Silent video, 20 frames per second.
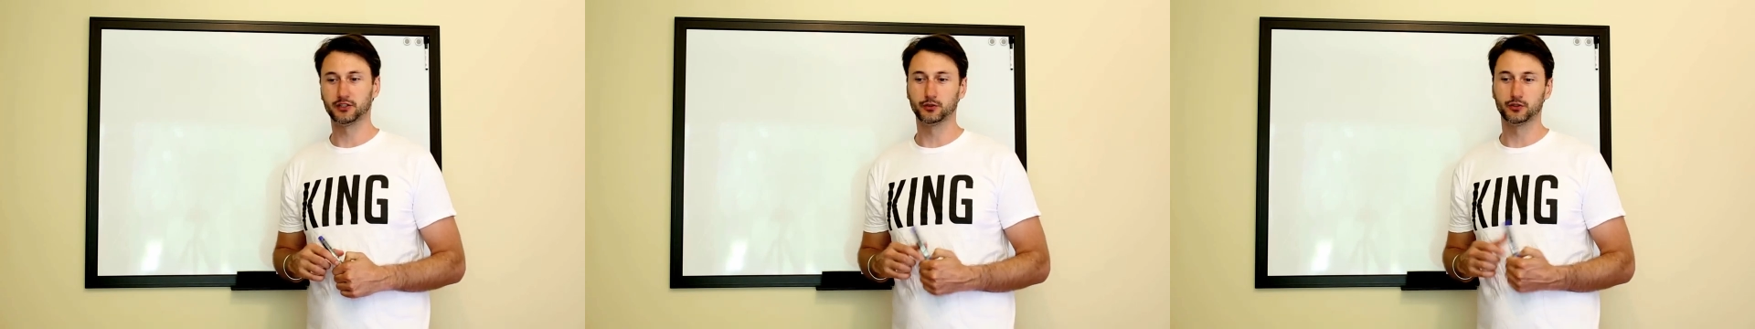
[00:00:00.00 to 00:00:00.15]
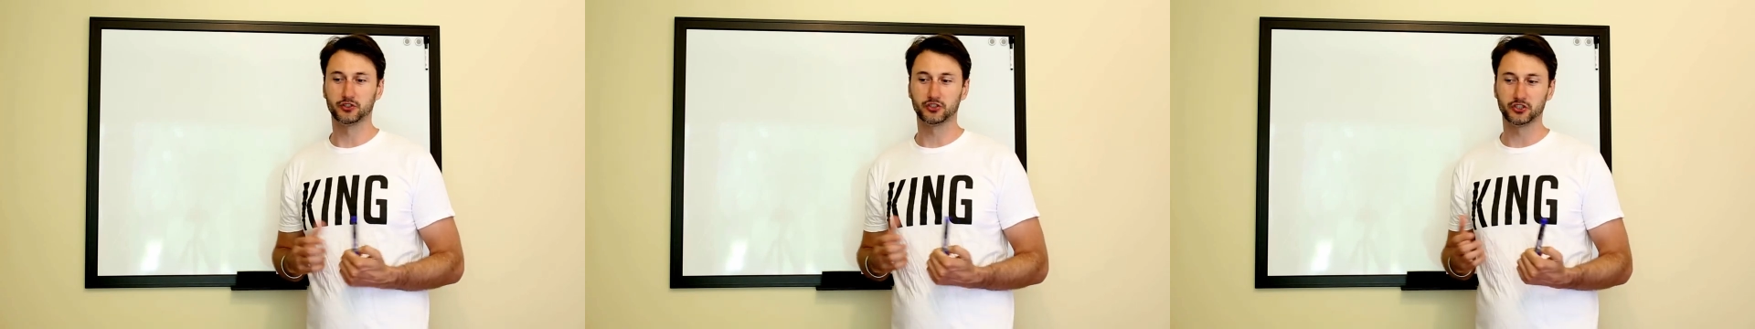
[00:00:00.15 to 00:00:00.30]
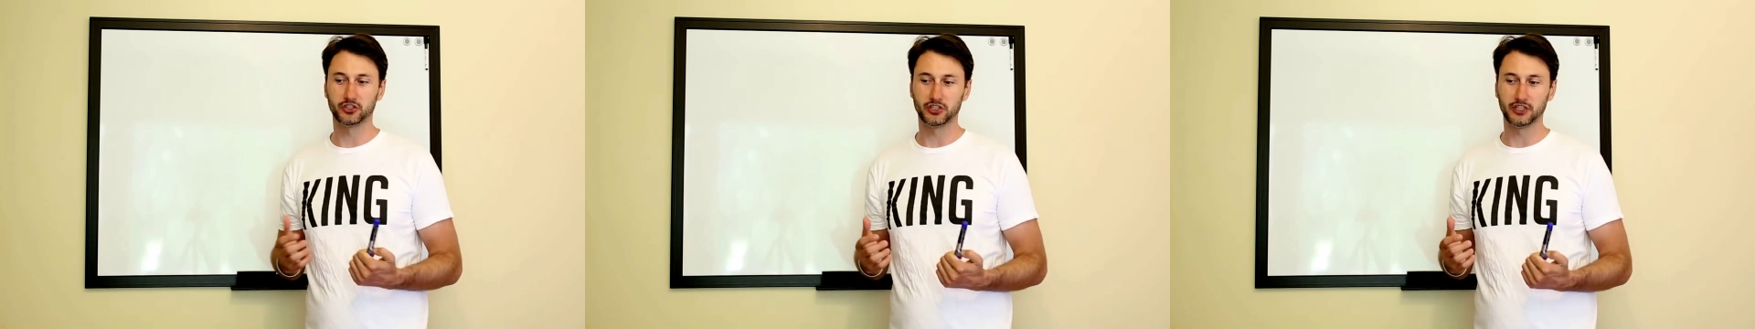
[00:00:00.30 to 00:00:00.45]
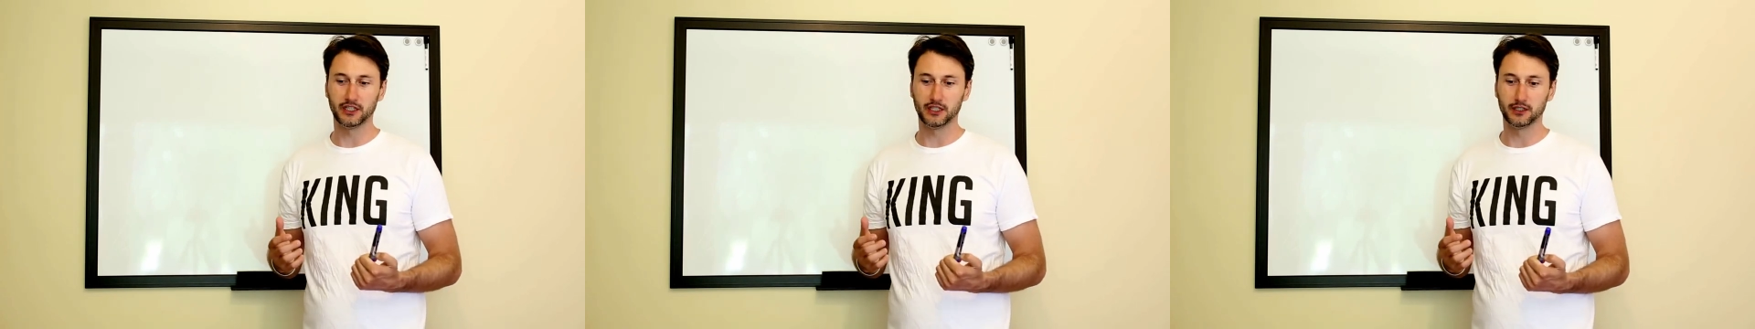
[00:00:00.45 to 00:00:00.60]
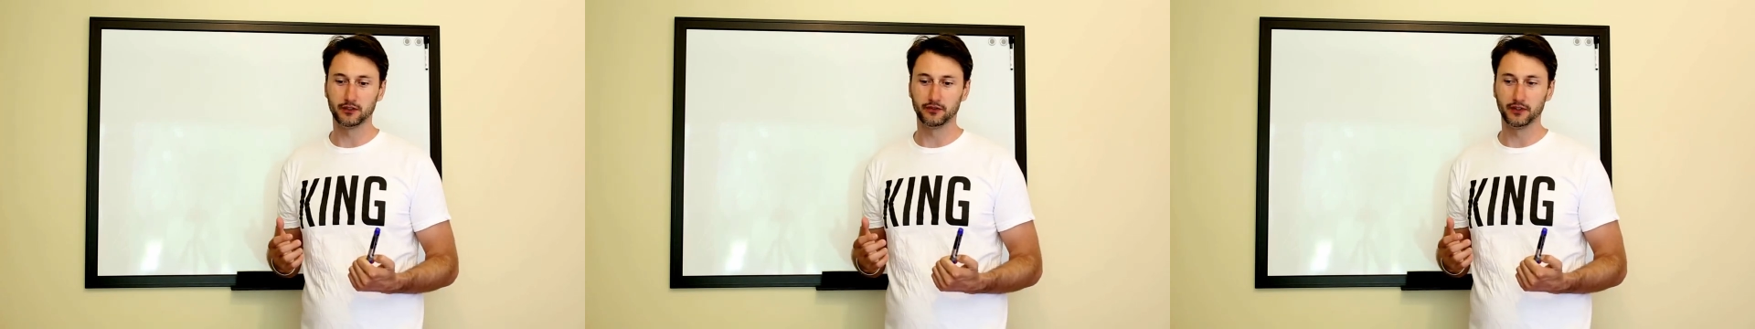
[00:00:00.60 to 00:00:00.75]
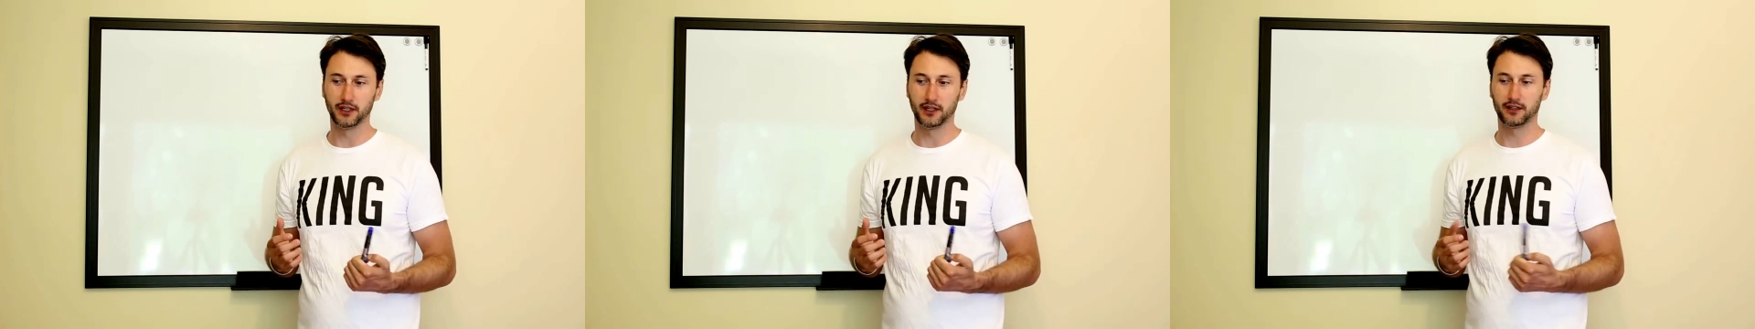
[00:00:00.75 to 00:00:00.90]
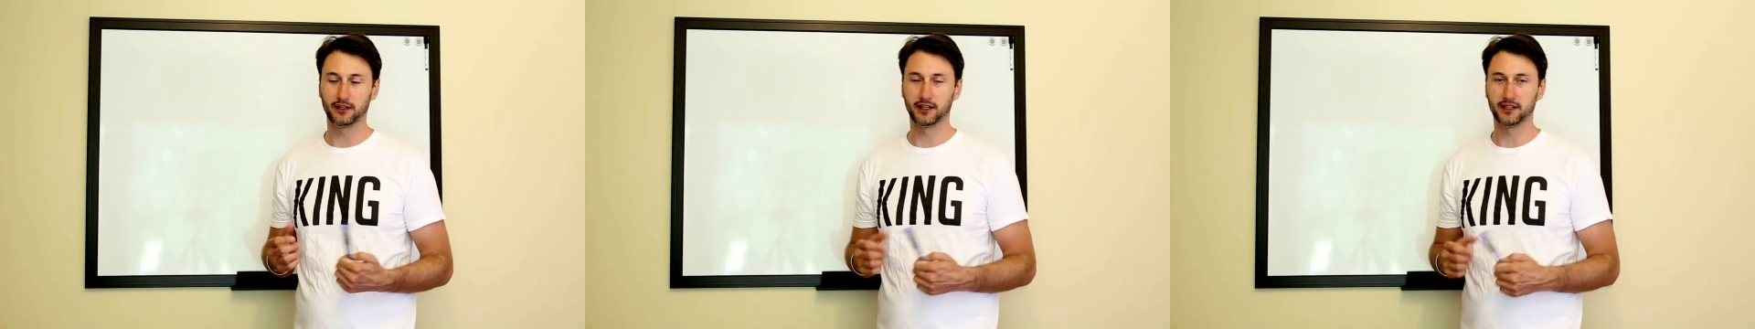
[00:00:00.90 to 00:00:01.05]
to achieve
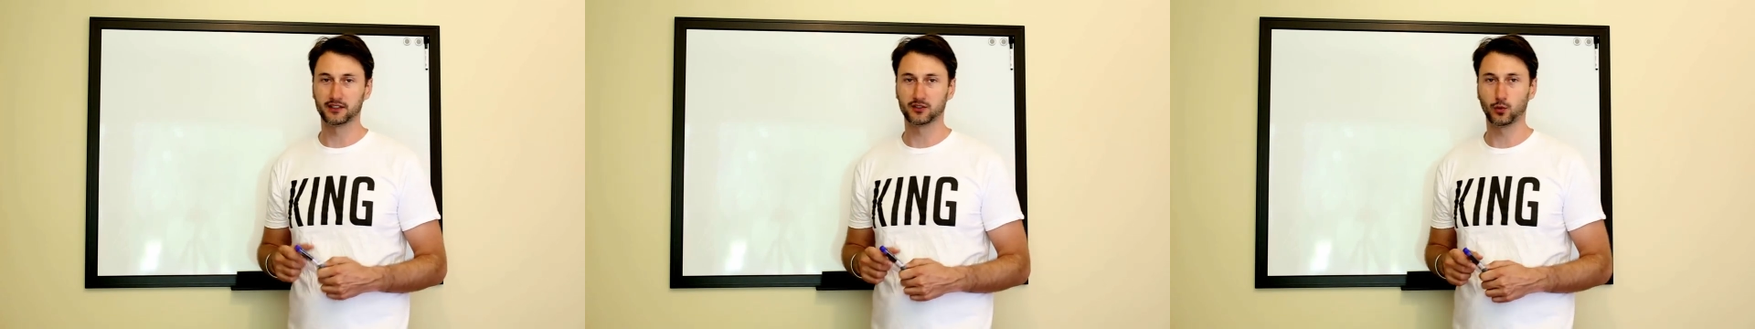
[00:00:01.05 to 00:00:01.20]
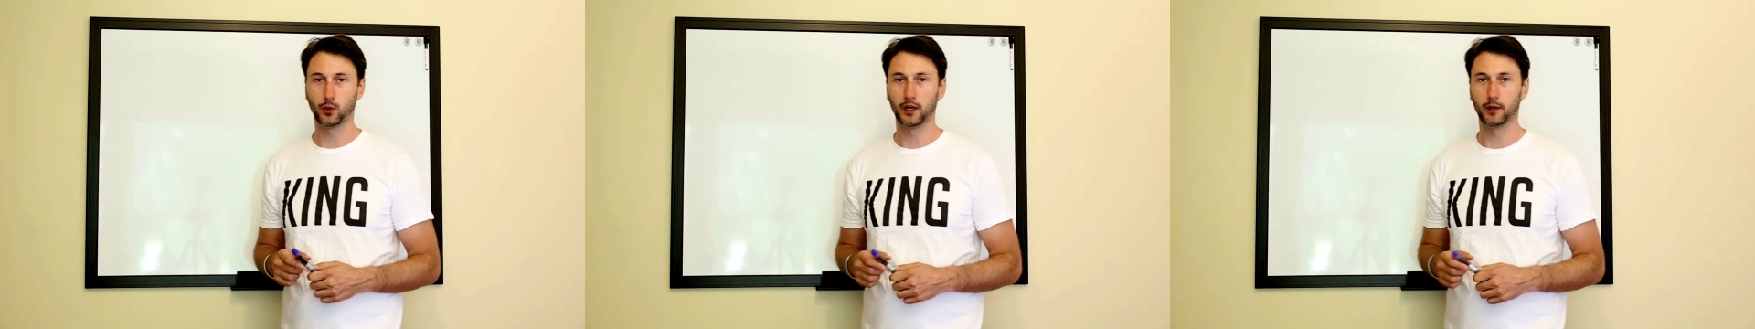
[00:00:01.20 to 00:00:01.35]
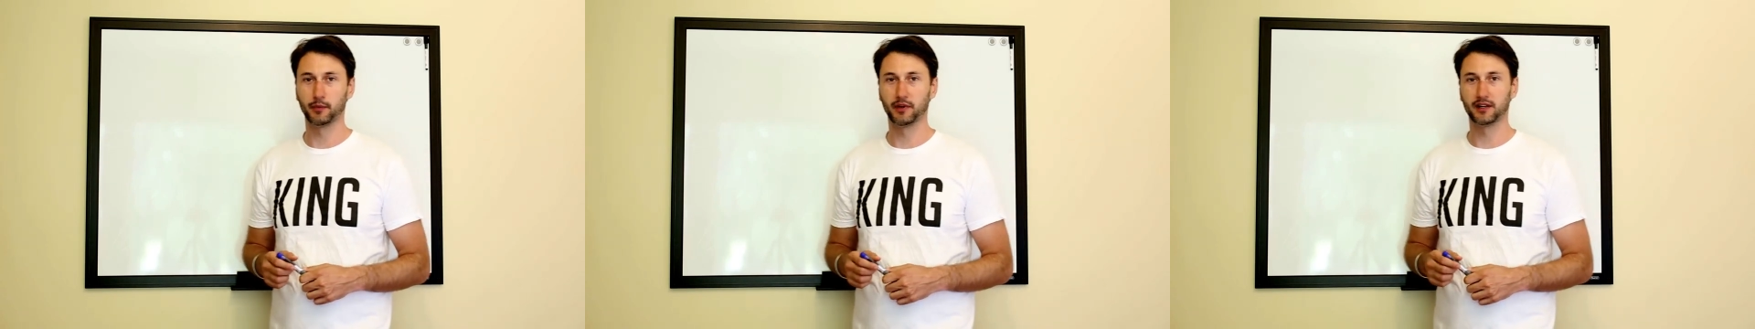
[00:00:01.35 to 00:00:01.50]
and it takes quite a